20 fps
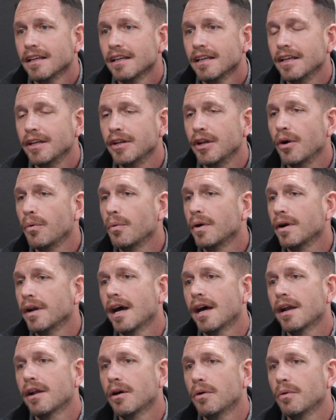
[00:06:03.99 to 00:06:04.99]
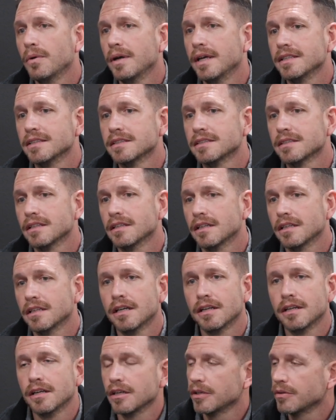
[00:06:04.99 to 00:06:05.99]
we're not always
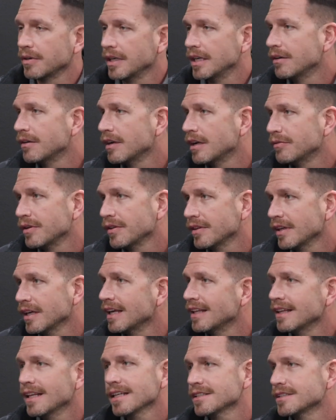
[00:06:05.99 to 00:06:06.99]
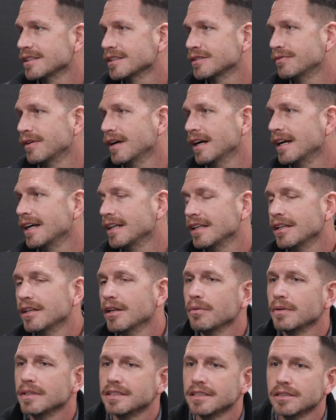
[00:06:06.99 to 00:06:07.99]
going to agree on everything, and that's just fine.
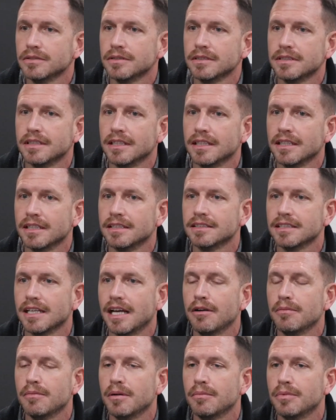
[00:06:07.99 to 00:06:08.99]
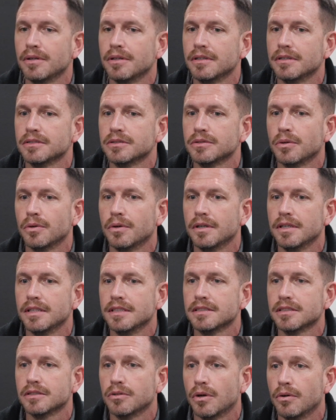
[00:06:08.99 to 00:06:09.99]
What's interesting is I remember
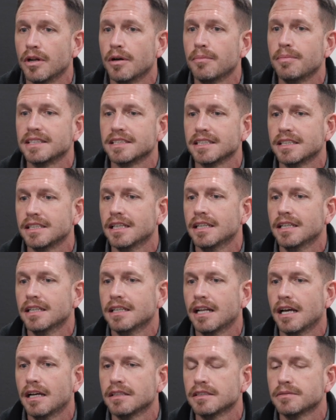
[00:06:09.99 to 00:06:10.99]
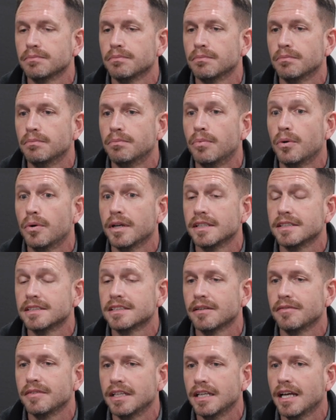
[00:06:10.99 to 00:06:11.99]
stories growing up as a kid, and I was born in
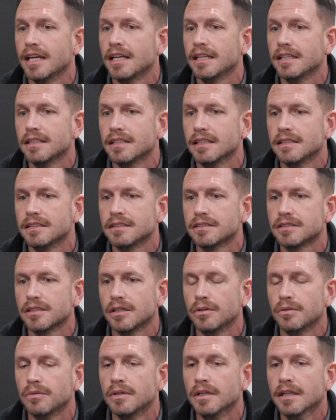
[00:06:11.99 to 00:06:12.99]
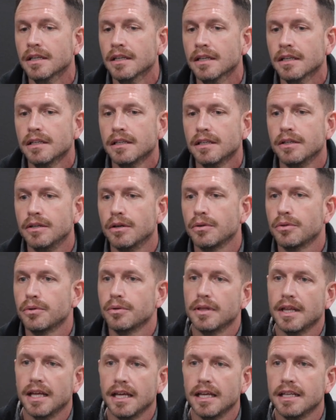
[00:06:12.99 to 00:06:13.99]
78, and so,
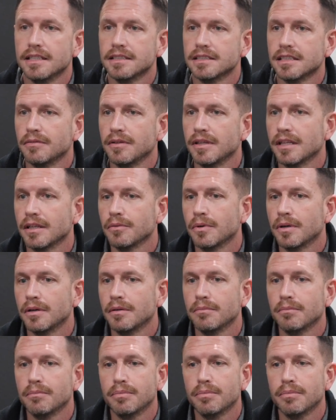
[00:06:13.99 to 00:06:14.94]
through the 80s and everything, where